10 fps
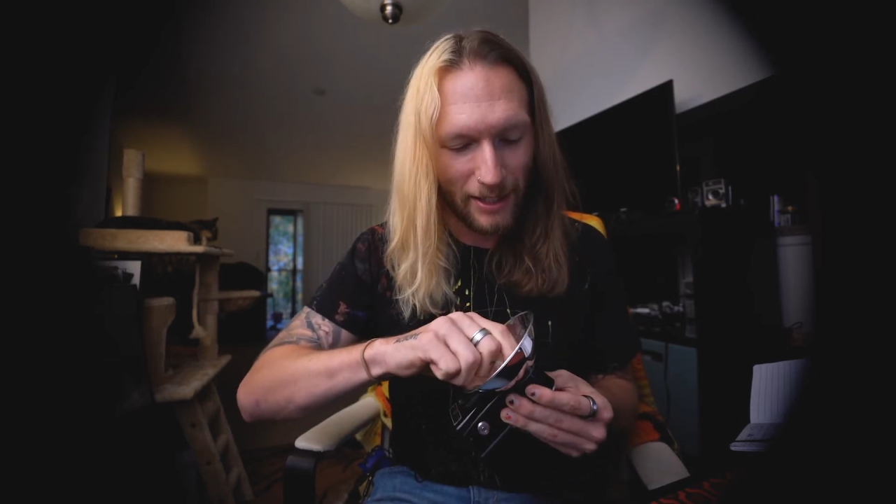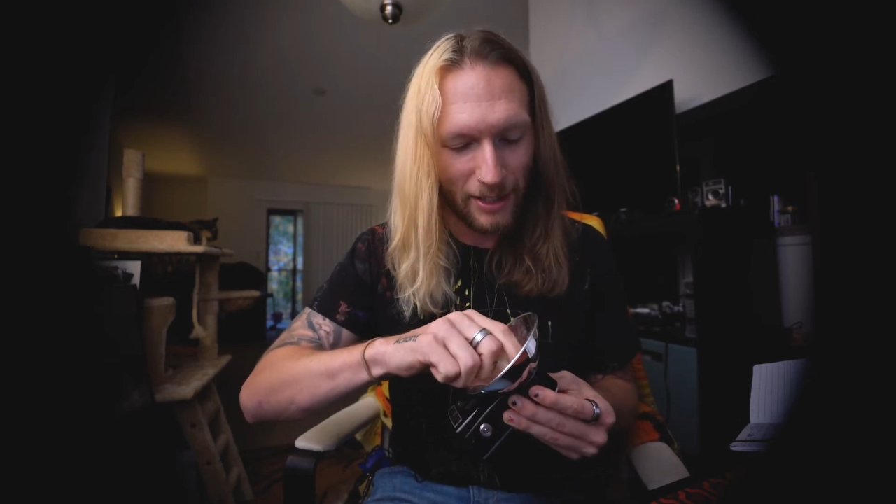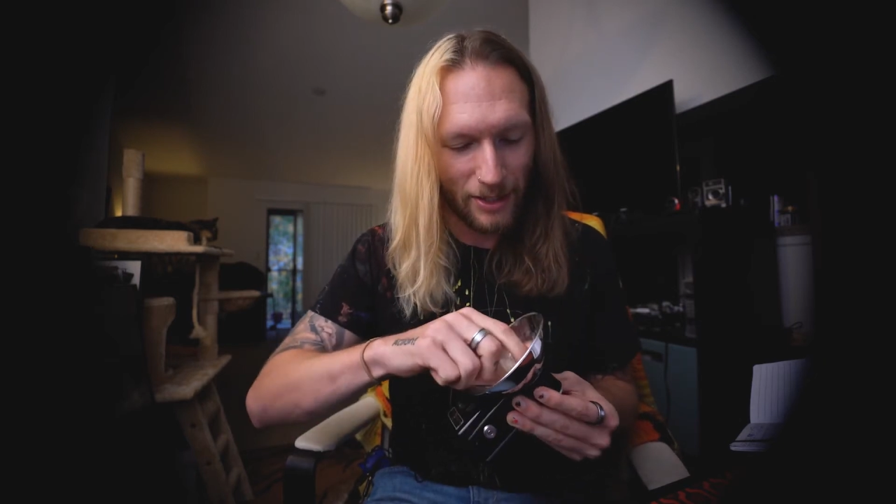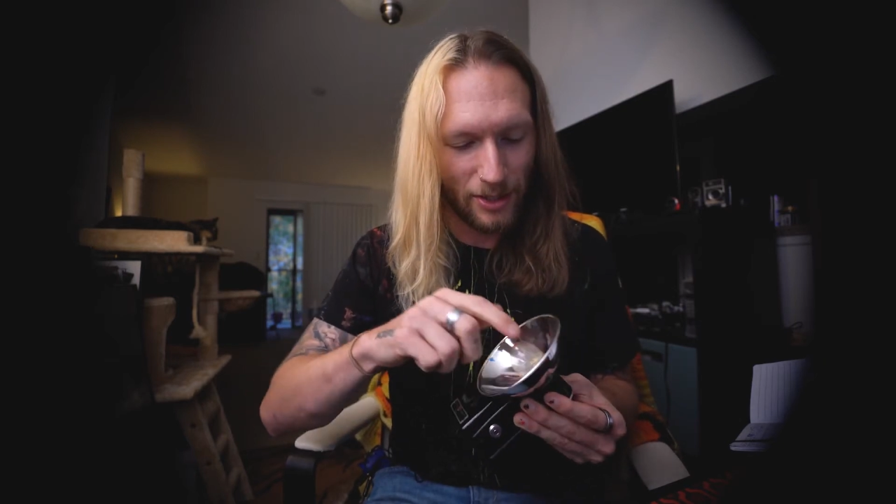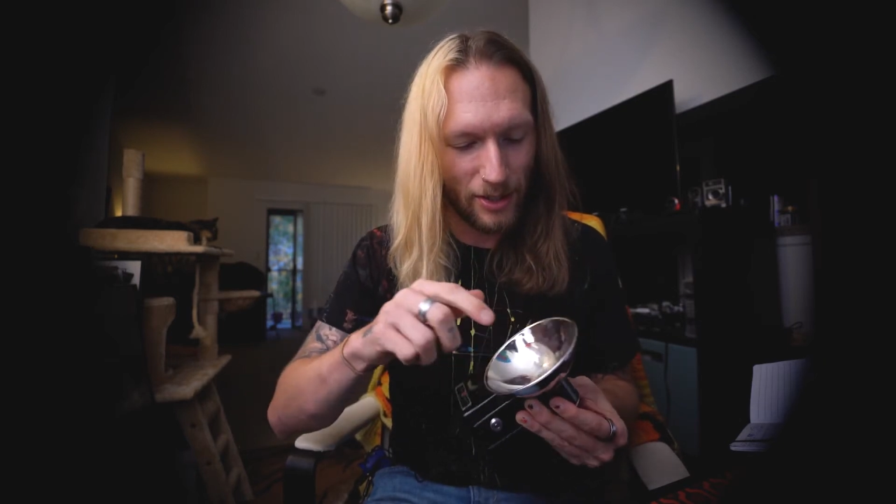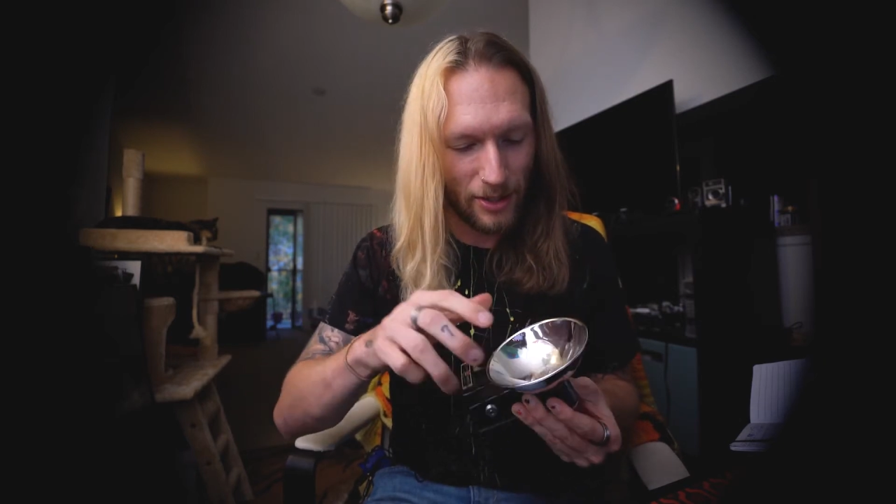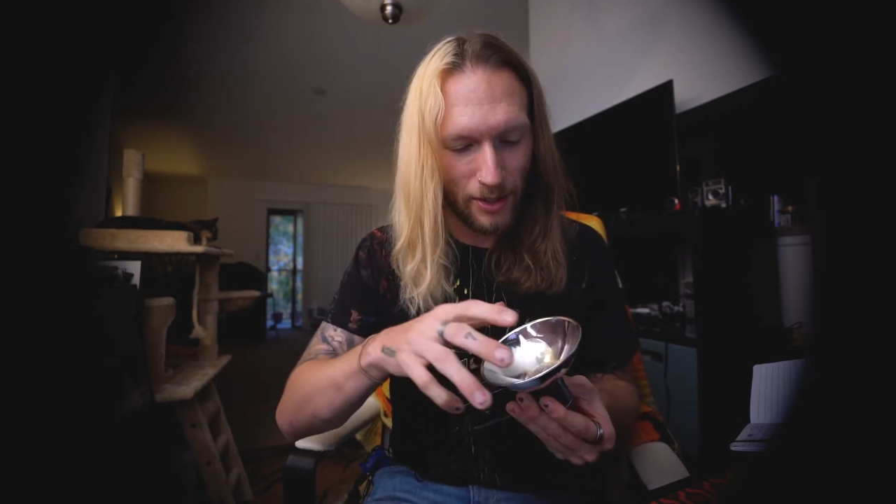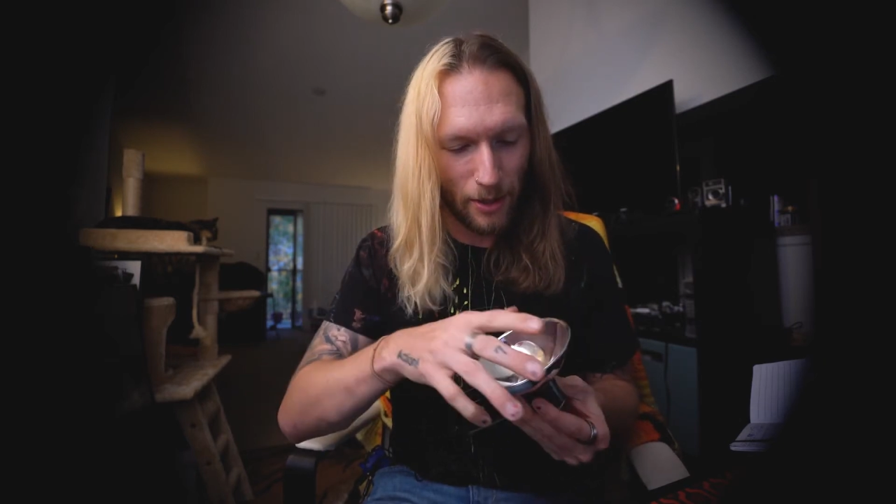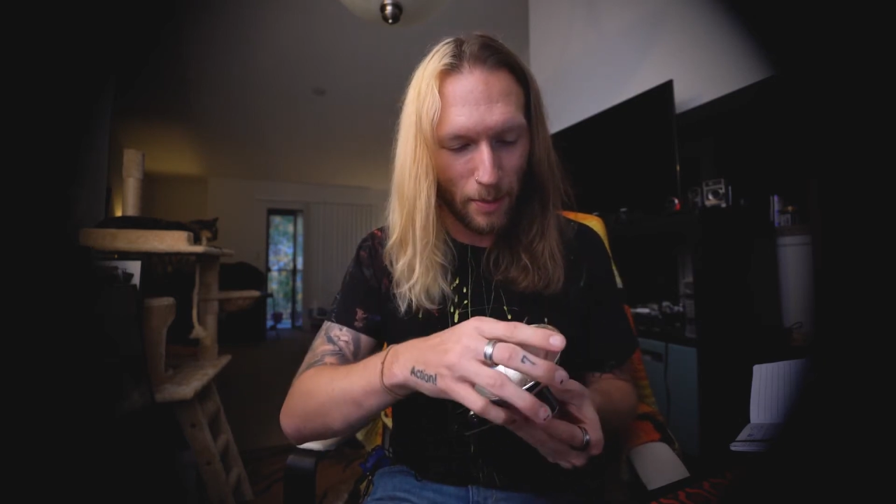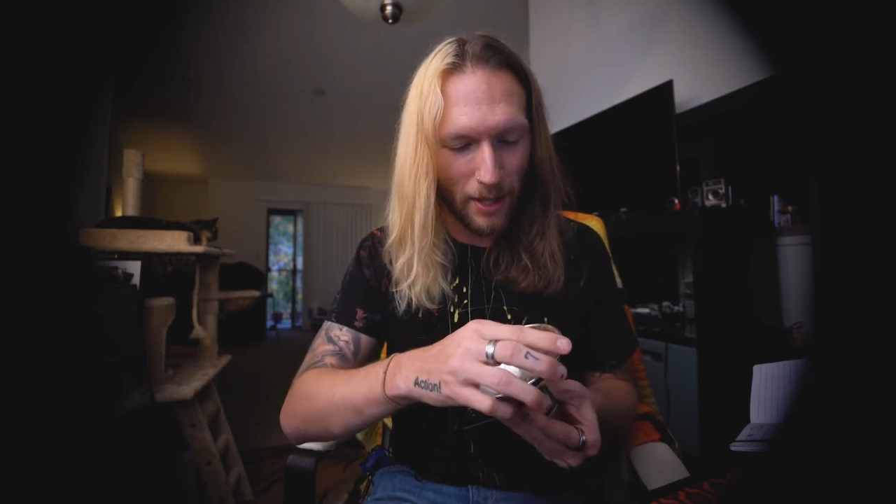is
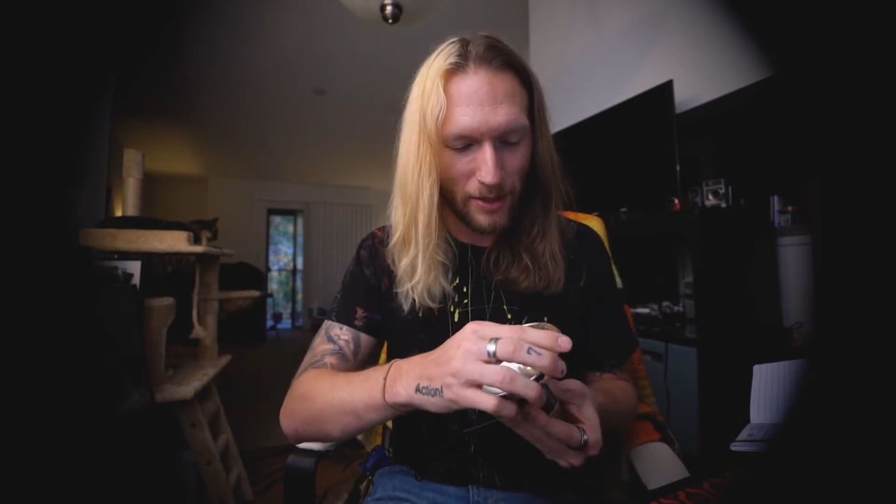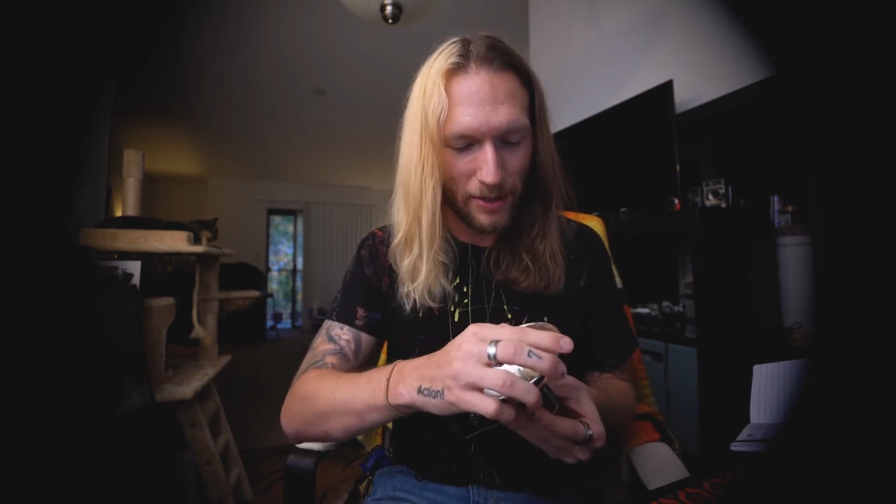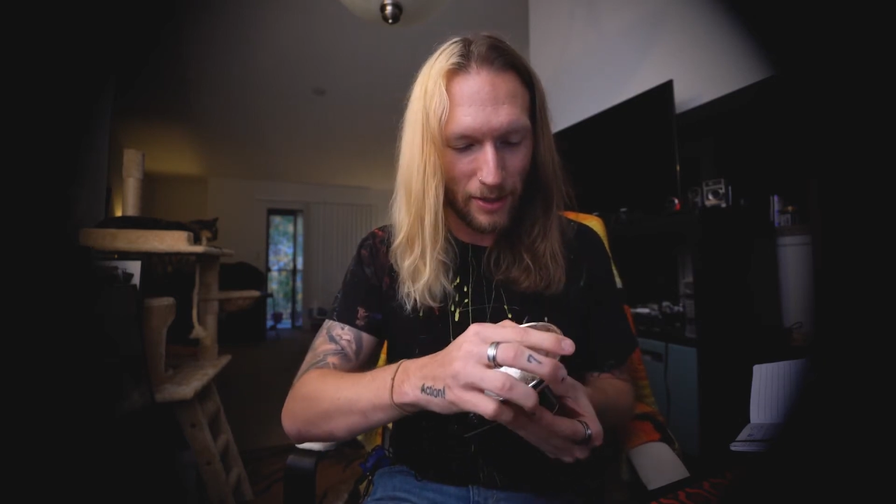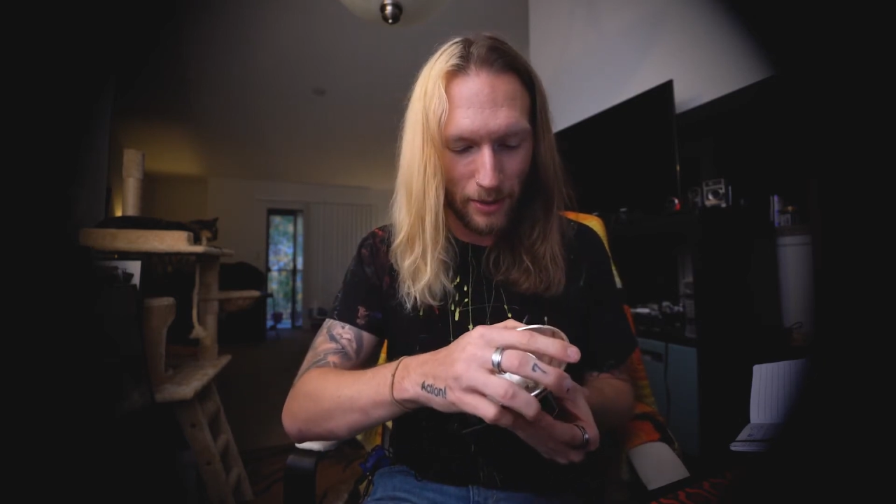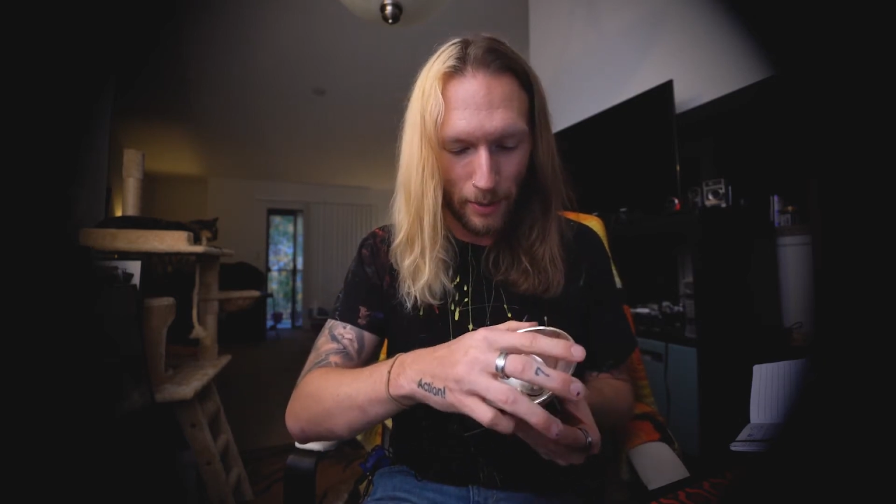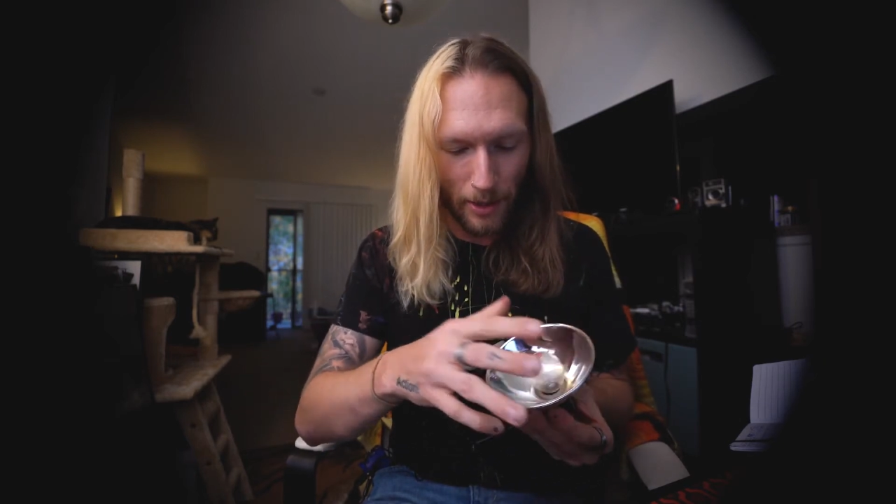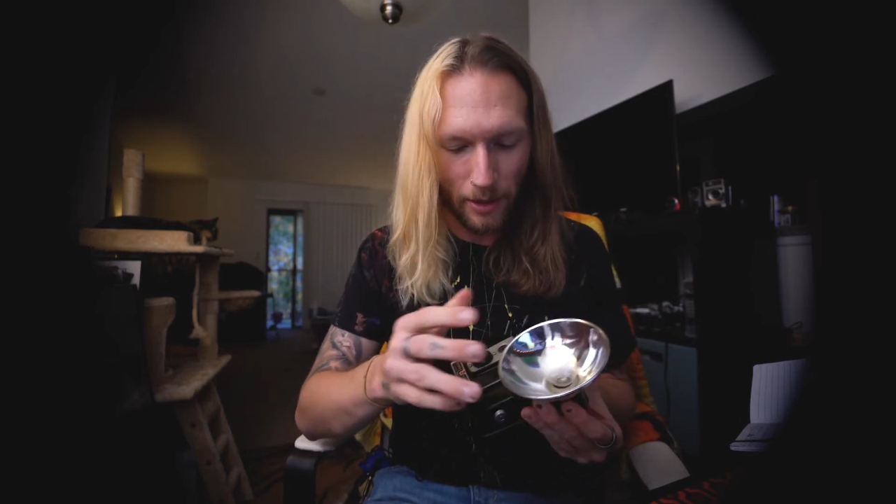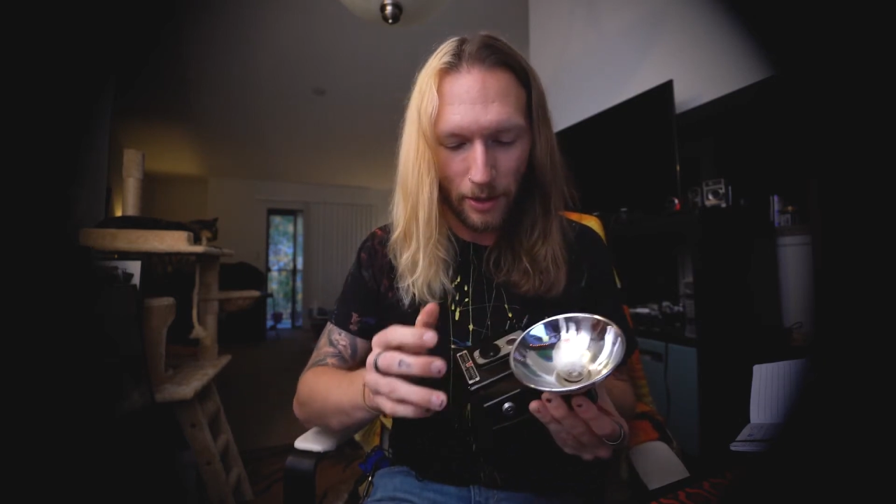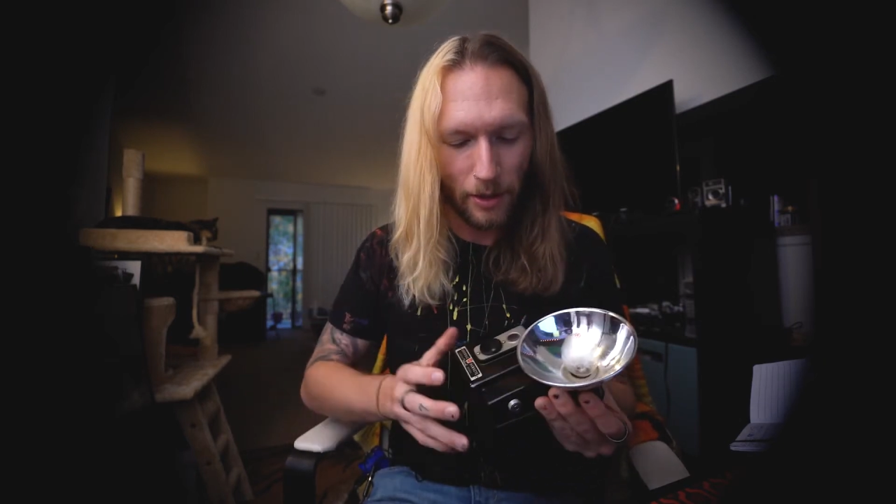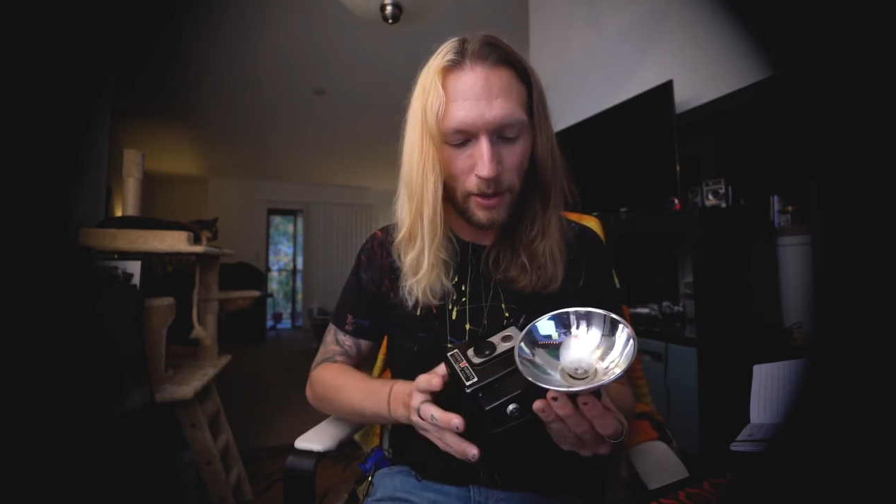just amazing to me.